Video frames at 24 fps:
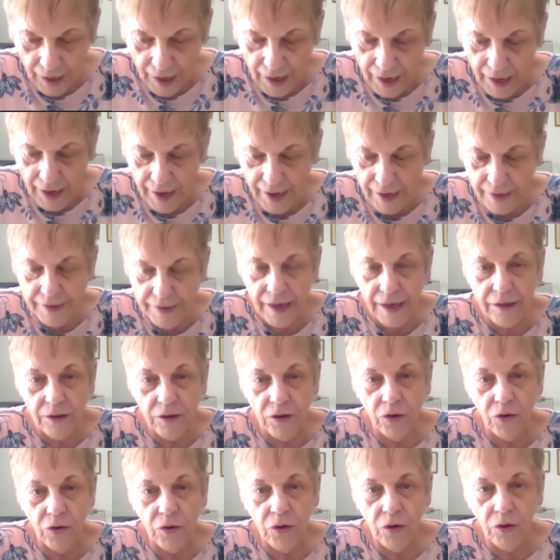and at
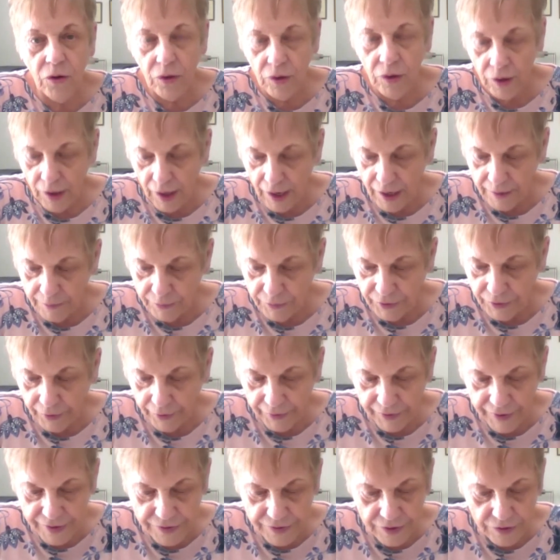local
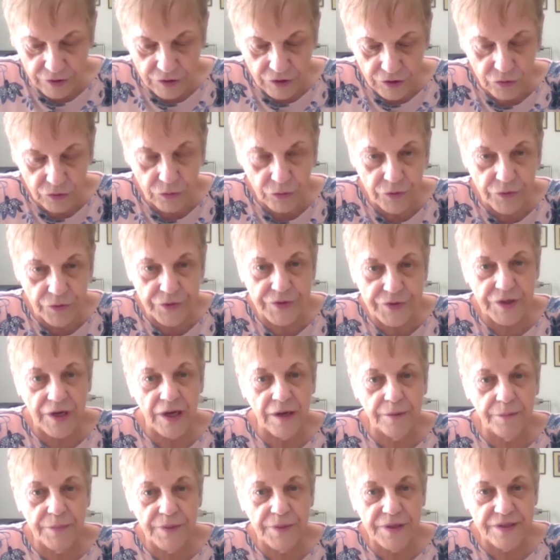libraries, schools,
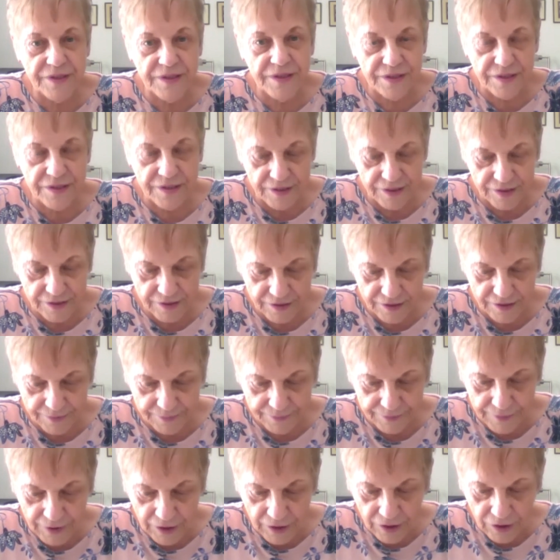and businesses.
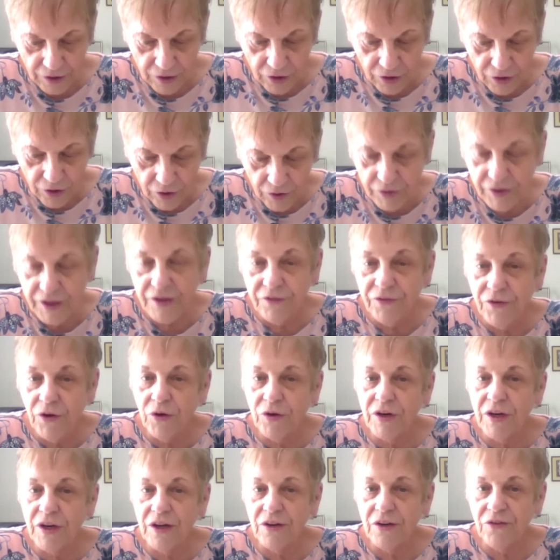Early
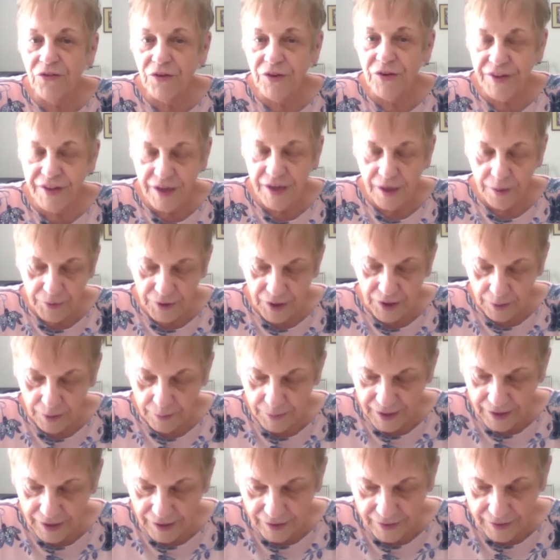voting for the
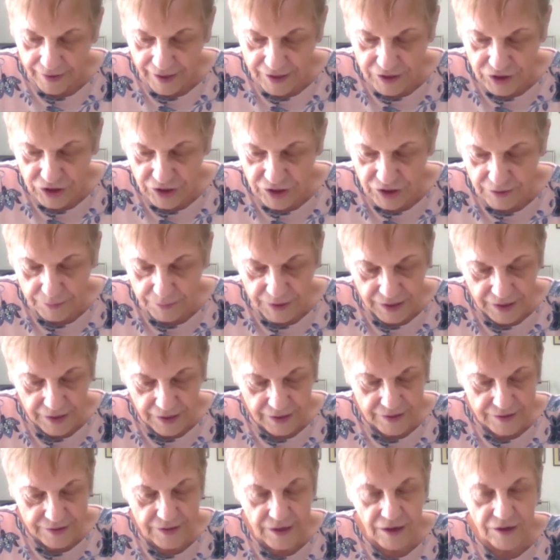upcoming election
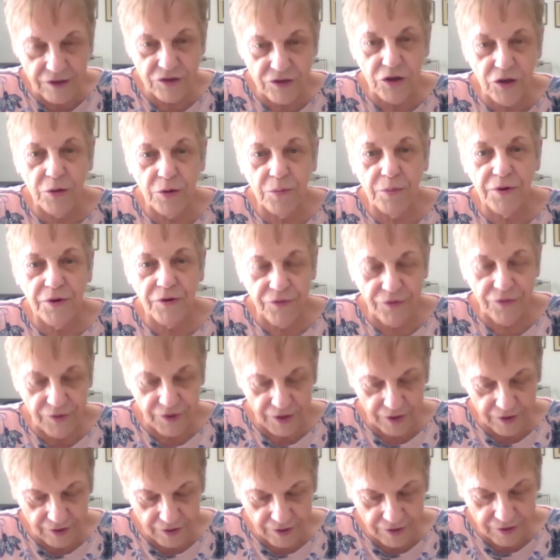begins October
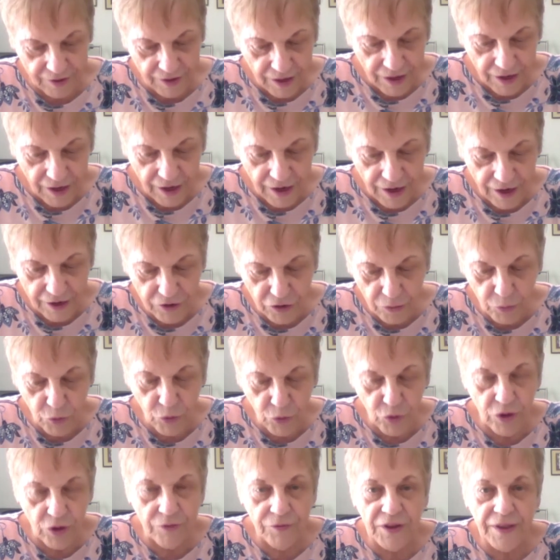5th at your
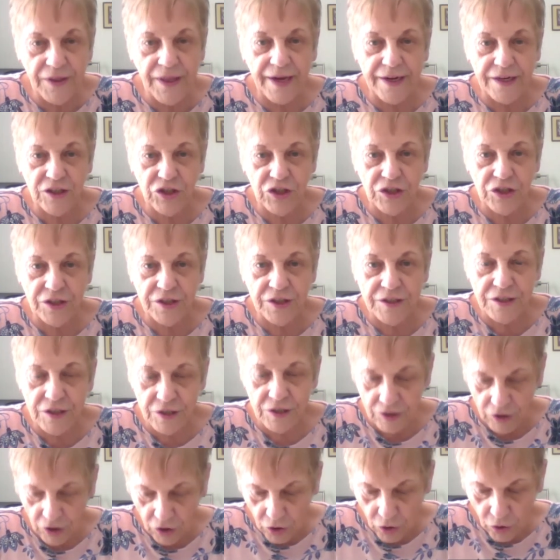Board of Elections,
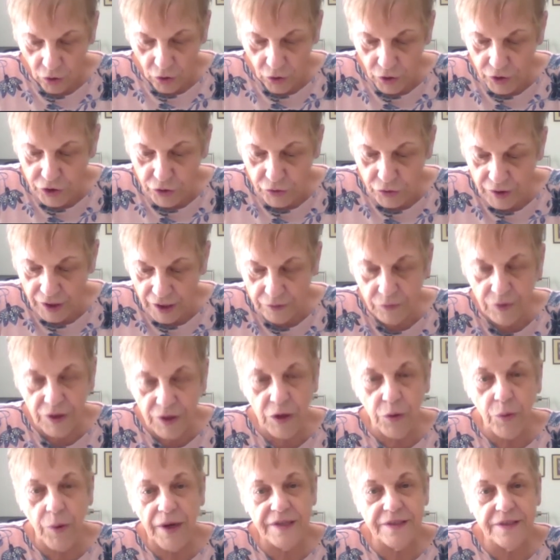or you can
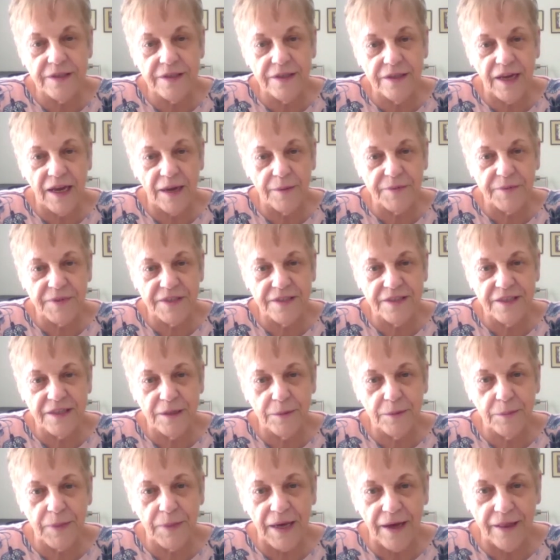request an
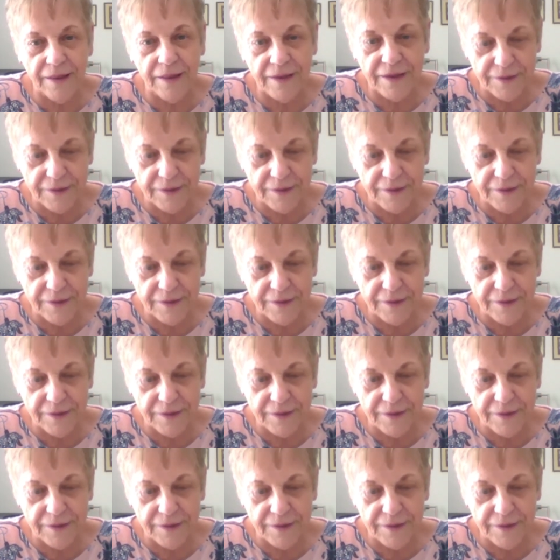absentee ballot.